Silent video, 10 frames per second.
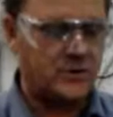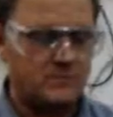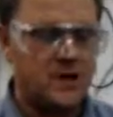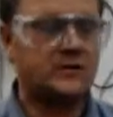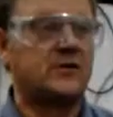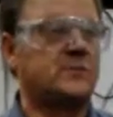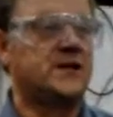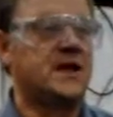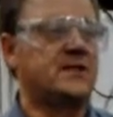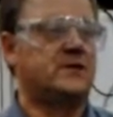melt them
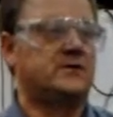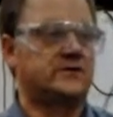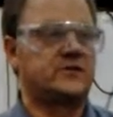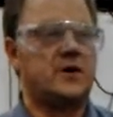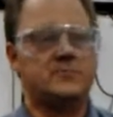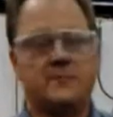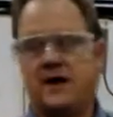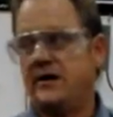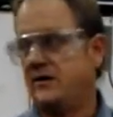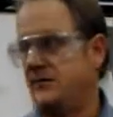together. It's called
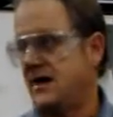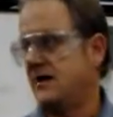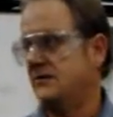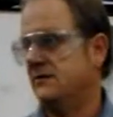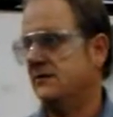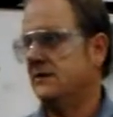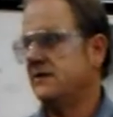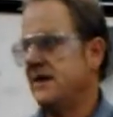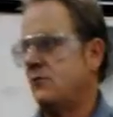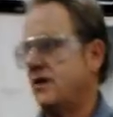marrying them together.
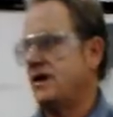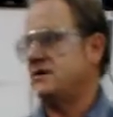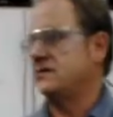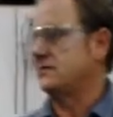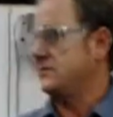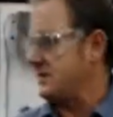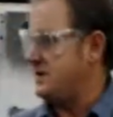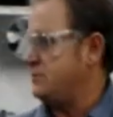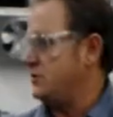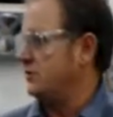That way you can
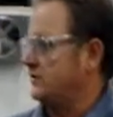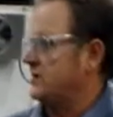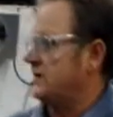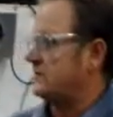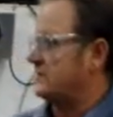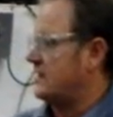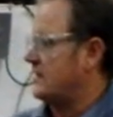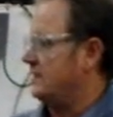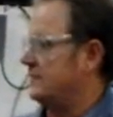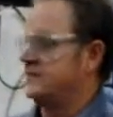keep using these
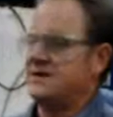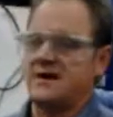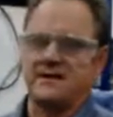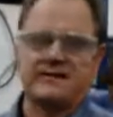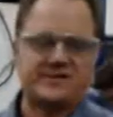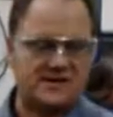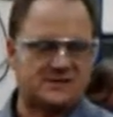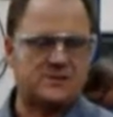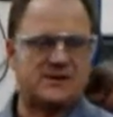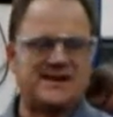stubs, unless they get
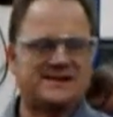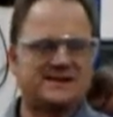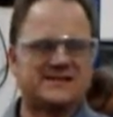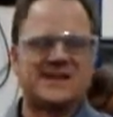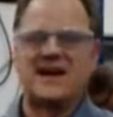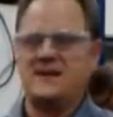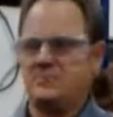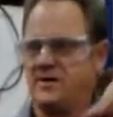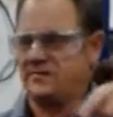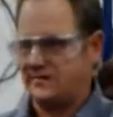to be like little tiny
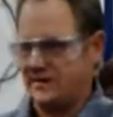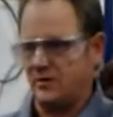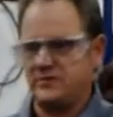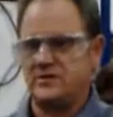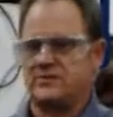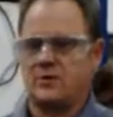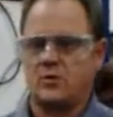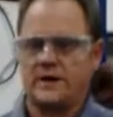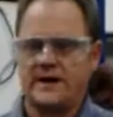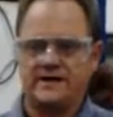pieces. Those you throw
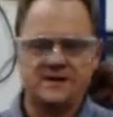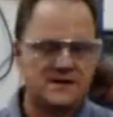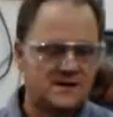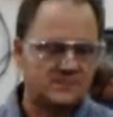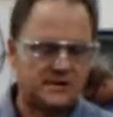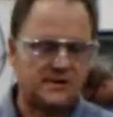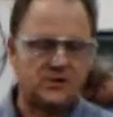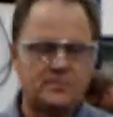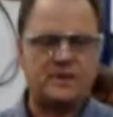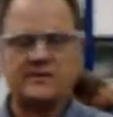away. But you
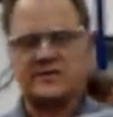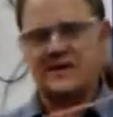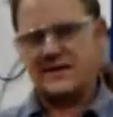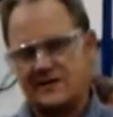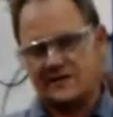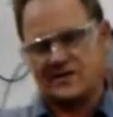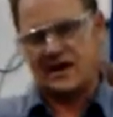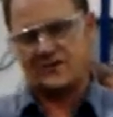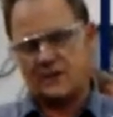know, a piece like that size